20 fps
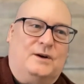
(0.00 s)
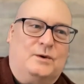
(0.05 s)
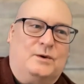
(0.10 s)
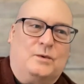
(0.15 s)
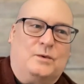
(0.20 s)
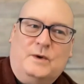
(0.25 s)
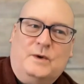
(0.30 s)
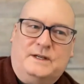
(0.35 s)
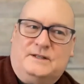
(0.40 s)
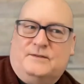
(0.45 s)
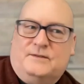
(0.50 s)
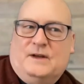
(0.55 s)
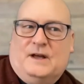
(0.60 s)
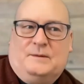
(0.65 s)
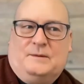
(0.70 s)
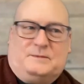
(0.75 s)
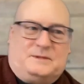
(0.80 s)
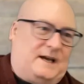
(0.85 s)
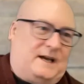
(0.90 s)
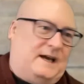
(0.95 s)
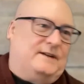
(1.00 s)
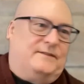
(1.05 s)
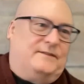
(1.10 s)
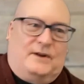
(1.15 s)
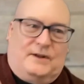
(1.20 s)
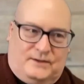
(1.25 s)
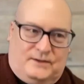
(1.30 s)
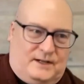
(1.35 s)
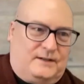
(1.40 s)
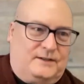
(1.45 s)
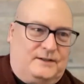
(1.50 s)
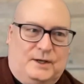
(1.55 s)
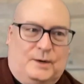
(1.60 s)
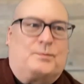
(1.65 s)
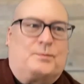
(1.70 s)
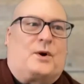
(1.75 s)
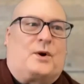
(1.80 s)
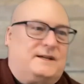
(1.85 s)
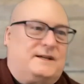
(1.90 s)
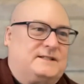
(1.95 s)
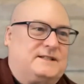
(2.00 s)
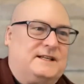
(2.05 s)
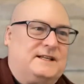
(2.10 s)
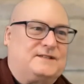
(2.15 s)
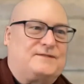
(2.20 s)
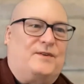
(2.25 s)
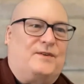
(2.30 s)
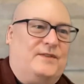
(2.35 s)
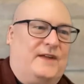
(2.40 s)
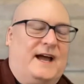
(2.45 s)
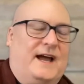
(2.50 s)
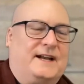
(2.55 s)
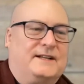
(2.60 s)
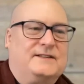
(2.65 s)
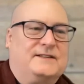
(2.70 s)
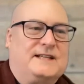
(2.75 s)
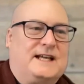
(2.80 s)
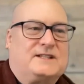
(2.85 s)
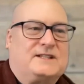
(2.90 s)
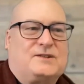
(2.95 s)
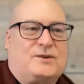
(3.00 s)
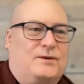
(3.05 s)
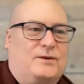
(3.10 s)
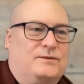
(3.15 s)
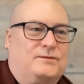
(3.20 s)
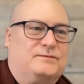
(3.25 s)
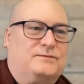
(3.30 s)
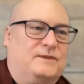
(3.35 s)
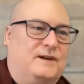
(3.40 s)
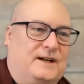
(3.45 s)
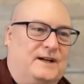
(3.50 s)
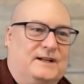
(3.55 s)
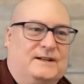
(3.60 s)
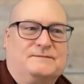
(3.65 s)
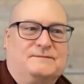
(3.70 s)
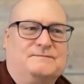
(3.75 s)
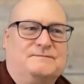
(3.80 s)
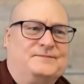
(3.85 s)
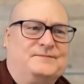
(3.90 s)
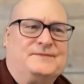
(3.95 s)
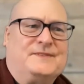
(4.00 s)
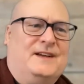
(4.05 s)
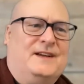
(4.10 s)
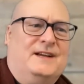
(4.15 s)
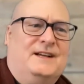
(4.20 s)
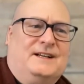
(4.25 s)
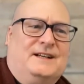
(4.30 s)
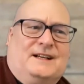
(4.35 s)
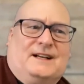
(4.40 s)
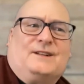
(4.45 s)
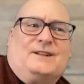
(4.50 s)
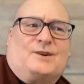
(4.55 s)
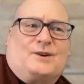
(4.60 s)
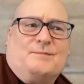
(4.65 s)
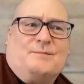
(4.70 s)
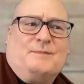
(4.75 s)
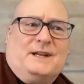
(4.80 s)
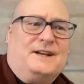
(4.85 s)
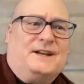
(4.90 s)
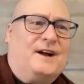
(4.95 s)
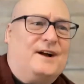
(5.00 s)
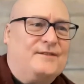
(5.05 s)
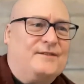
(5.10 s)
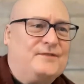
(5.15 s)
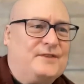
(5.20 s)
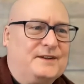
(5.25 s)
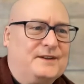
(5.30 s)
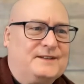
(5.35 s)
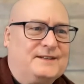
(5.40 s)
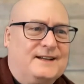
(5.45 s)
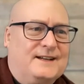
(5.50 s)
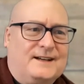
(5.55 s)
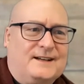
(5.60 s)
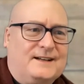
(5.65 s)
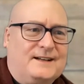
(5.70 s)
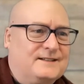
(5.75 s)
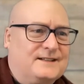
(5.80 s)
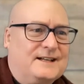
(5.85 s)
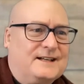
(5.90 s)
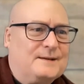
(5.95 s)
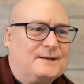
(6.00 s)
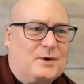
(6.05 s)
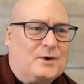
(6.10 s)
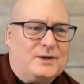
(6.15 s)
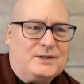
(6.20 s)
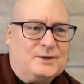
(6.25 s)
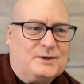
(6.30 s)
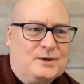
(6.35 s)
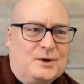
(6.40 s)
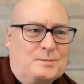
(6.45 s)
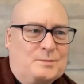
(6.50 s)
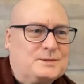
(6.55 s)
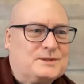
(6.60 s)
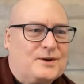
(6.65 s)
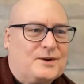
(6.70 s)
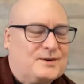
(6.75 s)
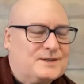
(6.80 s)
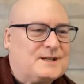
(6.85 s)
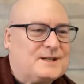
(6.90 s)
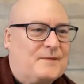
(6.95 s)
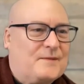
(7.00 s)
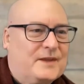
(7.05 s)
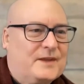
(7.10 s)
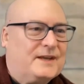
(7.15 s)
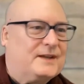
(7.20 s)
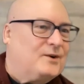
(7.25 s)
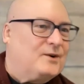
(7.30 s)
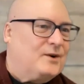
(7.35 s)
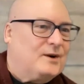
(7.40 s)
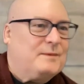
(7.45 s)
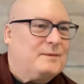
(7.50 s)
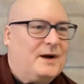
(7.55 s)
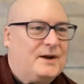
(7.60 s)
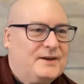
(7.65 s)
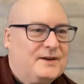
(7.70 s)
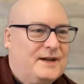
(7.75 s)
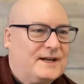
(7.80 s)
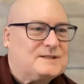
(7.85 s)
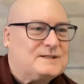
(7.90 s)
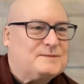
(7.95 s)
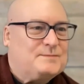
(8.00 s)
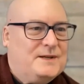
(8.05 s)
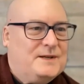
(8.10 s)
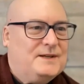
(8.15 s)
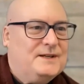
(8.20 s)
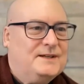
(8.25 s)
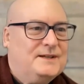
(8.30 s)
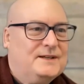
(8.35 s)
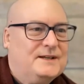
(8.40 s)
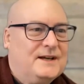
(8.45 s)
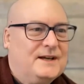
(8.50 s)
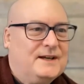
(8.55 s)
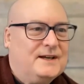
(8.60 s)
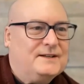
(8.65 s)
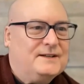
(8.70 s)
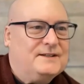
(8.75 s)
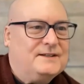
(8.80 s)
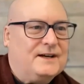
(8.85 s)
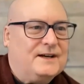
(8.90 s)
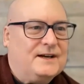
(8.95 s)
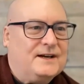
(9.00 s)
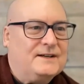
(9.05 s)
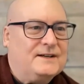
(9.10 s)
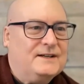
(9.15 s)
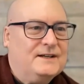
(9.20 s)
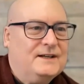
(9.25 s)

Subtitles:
we developed kind of a little process for that. And that sort of alerted me enough that ended up going to an OOPSLA or something and heard about XP. And